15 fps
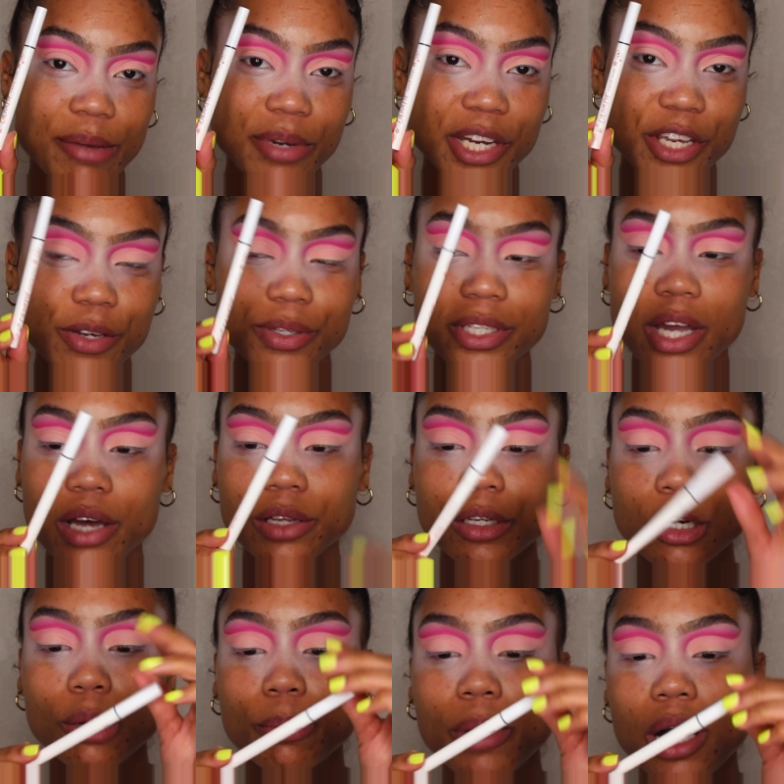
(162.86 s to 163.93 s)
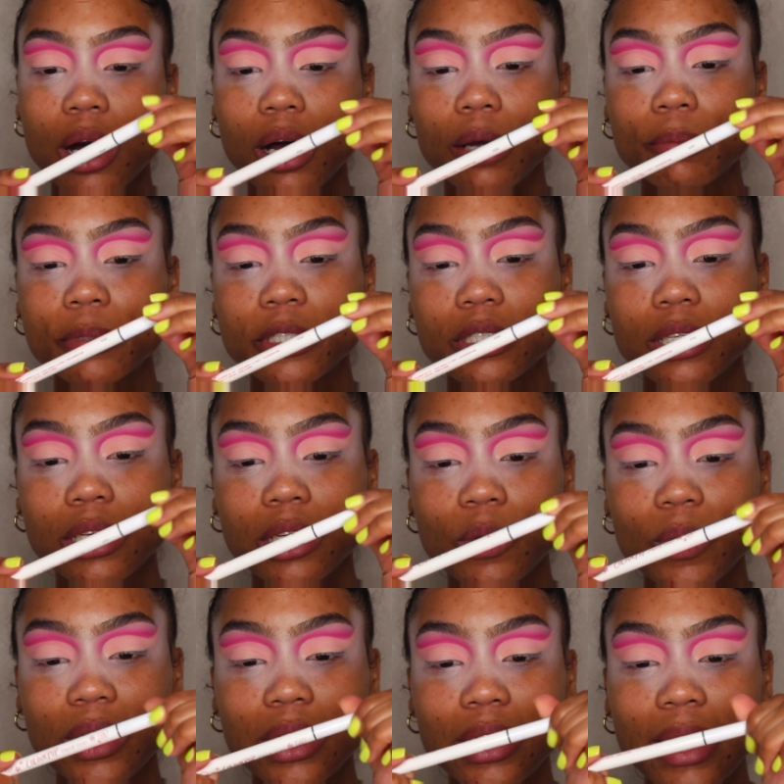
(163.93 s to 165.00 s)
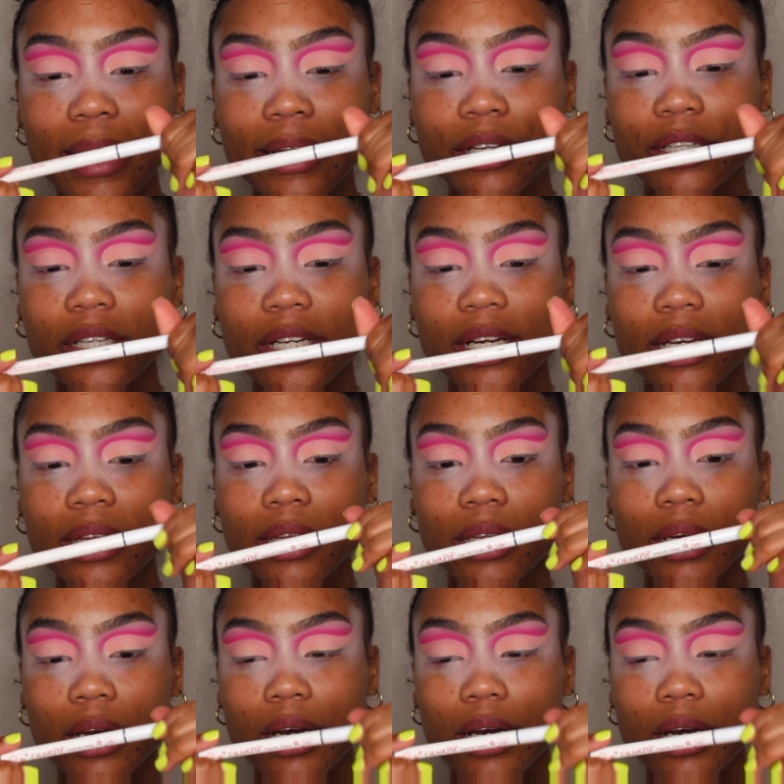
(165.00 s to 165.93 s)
going to use ColourPop's liquid liner in the